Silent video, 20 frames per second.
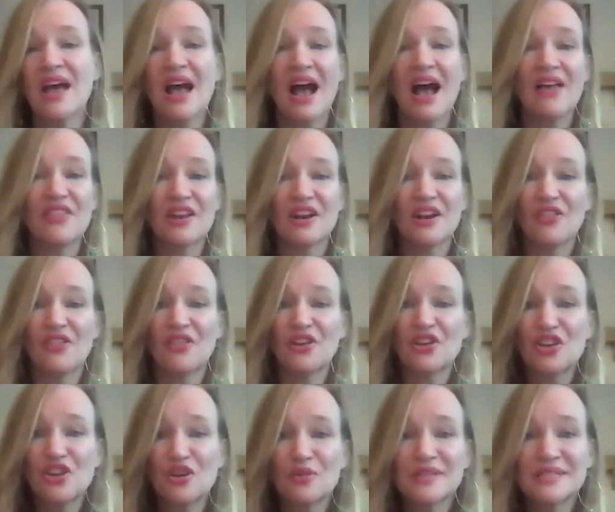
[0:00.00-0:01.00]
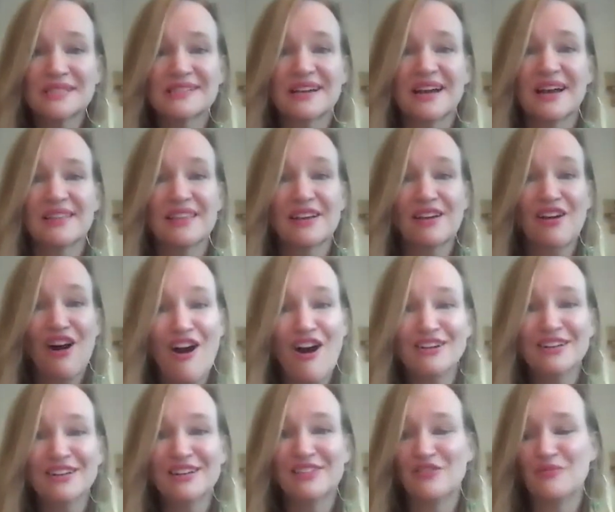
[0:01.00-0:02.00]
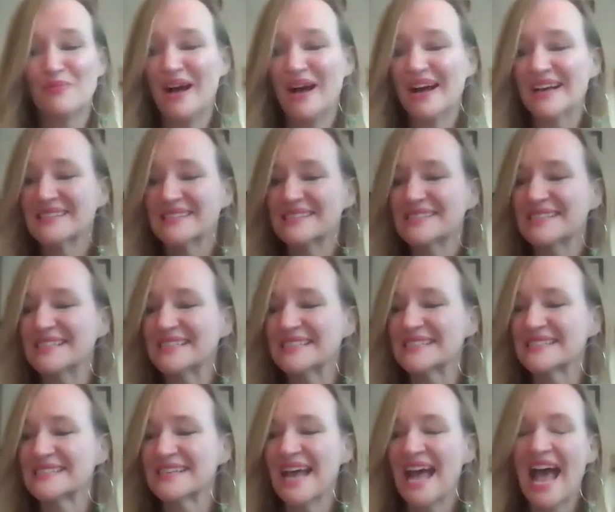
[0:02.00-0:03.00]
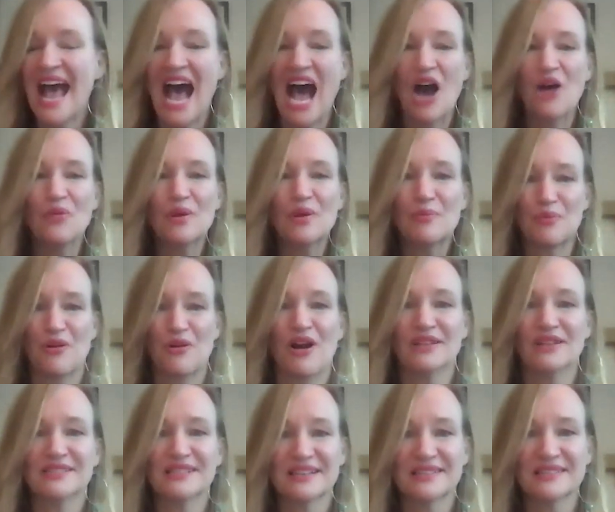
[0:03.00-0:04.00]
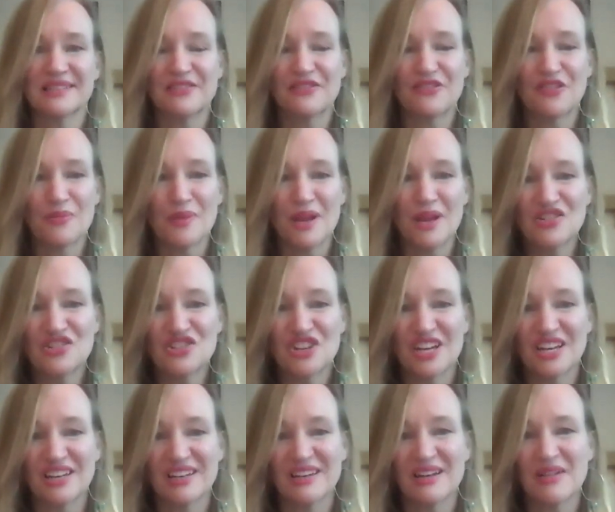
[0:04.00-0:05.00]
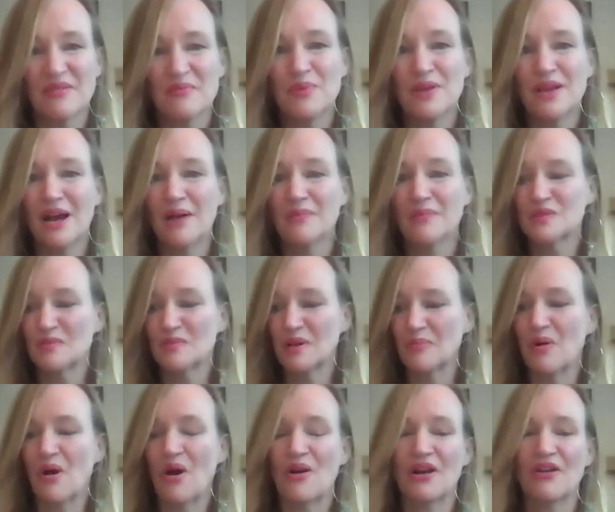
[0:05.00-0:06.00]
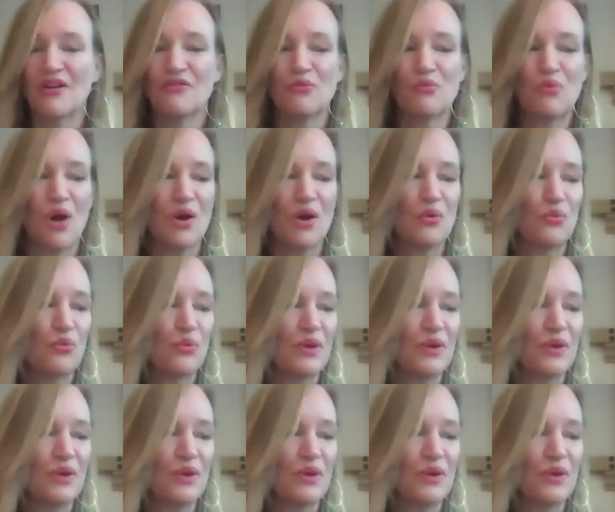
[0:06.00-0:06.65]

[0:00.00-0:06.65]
And then on the human side, the cognitive biases, how we process information becomes a big part of what